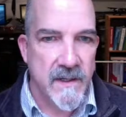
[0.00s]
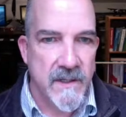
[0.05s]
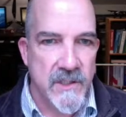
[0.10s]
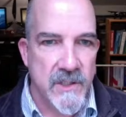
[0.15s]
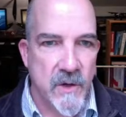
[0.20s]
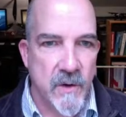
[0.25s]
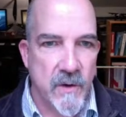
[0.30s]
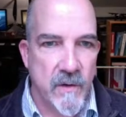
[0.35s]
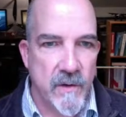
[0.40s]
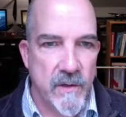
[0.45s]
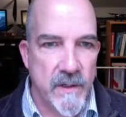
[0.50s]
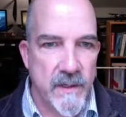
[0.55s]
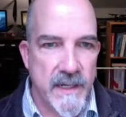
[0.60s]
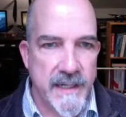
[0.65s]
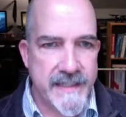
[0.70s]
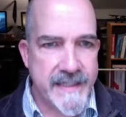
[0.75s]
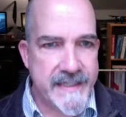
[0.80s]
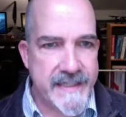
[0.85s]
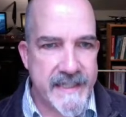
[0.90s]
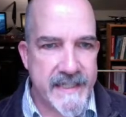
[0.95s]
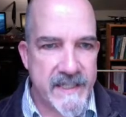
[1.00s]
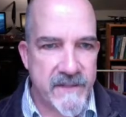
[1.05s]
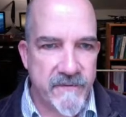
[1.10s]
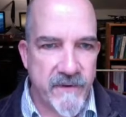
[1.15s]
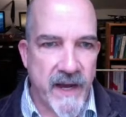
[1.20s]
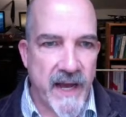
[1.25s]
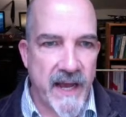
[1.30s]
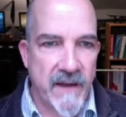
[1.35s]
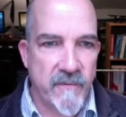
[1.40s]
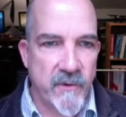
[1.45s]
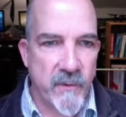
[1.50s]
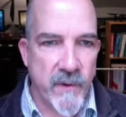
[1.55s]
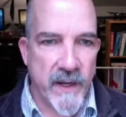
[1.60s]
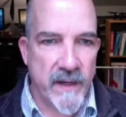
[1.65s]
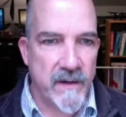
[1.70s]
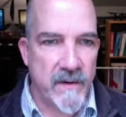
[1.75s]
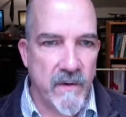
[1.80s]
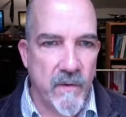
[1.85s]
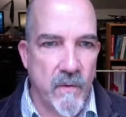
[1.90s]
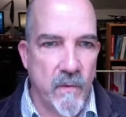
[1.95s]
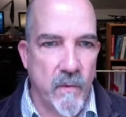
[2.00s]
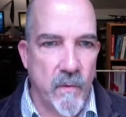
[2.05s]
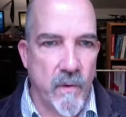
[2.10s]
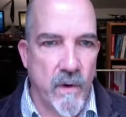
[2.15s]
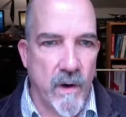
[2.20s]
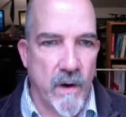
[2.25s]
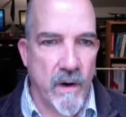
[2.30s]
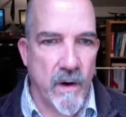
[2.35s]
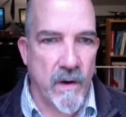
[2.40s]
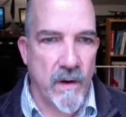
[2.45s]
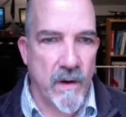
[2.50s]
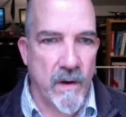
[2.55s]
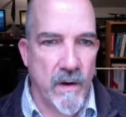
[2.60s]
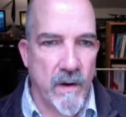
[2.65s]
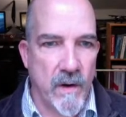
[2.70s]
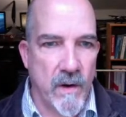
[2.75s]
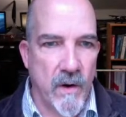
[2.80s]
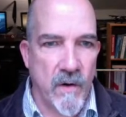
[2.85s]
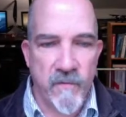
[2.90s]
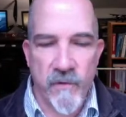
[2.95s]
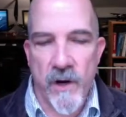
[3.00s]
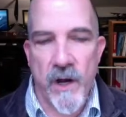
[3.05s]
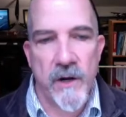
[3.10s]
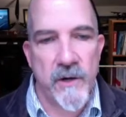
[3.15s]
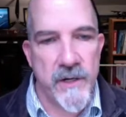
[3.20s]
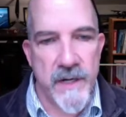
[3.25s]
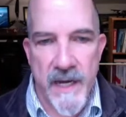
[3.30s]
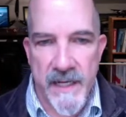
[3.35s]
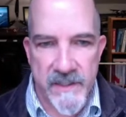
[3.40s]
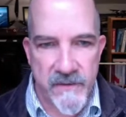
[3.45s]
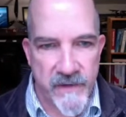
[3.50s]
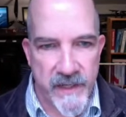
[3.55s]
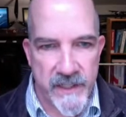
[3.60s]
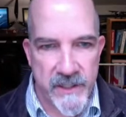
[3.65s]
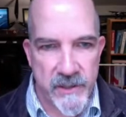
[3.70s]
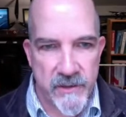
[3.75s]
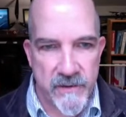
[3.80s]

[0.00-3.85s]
So in 1965, we went over 100 knots faster.